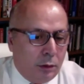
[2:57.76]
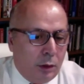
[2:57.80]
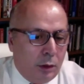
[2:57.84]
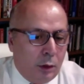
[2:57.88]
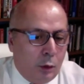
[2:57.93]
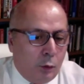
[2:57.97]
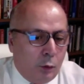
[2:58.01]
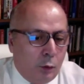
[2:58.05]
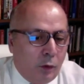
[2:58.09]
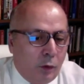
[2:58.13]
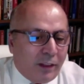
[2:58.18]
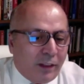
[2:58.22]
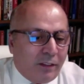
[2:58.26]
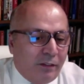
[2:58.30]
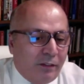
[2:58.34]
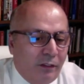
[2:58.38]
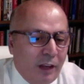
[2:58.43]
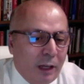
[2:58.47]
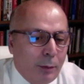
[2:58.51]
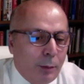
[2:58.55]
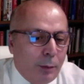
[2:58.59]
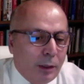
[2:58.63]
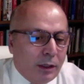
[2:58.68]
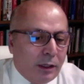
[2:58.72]
What will
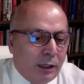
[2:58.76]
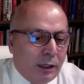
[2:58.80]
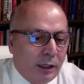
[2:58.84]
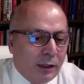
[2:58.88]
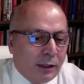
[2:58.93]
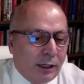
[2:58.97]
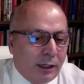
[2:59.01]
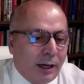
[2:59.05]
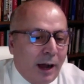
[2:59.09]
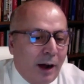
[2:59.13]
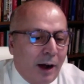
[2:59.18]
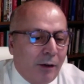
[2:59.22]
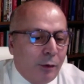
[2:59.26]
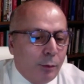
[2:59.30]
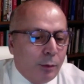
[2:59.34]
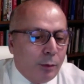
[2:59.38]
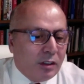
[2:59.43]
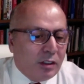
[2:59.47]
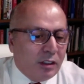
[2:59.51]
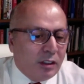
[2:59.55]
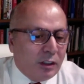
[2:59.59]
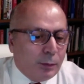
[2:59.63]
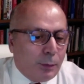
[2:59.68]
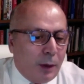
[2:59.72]
be the government's
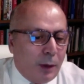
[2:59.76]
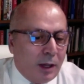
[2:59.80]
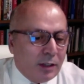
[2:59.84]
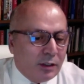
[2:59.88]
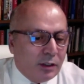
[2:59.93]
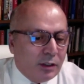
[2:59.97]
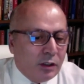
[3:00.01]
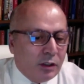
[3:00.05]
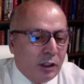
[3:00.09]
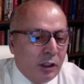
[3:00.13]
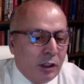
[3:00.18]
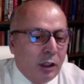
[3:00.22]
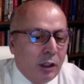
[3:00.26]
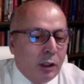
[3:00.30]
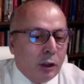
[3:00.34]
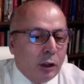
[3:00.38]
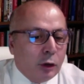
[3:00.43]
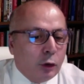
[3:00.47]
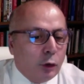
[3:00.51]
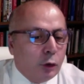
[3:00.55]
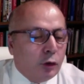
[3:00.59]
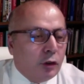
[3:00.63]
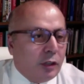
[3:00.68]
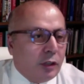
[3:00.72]
responses to
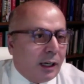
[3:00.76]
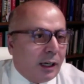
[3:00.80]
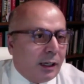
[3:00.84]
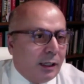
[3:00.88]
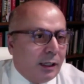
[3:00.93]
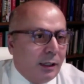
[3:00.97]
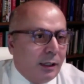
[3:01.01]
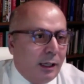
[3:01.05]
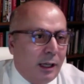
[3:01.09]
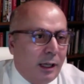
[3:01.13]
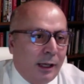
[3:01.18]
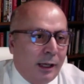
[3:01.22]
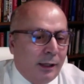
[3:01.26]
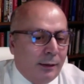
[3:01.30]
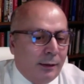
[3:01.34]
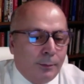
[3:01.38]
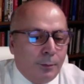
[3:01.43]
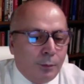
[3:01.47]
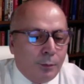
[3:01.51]
second and